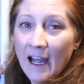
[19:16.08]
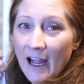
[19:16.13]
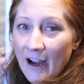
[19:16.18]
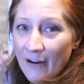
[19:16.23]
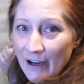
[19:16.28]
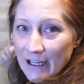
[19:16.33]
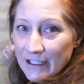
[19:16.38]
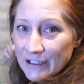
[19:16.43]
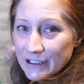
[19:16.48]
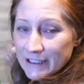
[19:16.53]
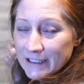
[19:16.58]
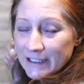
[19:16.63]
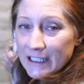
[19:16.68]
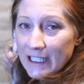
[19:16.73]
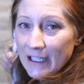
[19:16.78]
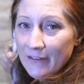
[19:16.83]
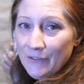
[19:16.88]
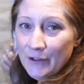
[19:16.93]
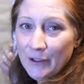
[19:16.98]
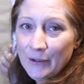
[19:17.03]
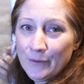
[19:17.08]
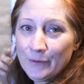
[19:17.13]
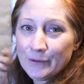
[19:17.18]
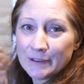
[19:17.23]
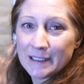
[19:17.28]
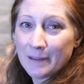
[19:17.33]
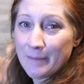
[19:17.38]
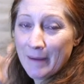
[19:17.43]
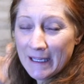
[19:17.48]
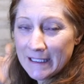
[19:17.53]
All right, and just to give you
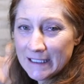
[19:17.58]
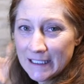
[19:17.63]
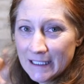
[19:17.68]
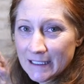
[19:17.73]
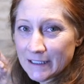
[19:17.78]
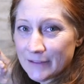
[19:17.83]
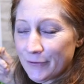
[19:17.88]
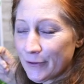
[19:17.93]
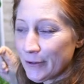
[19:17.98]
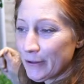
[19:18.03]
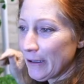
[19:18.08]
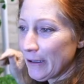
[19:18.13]
some ideas for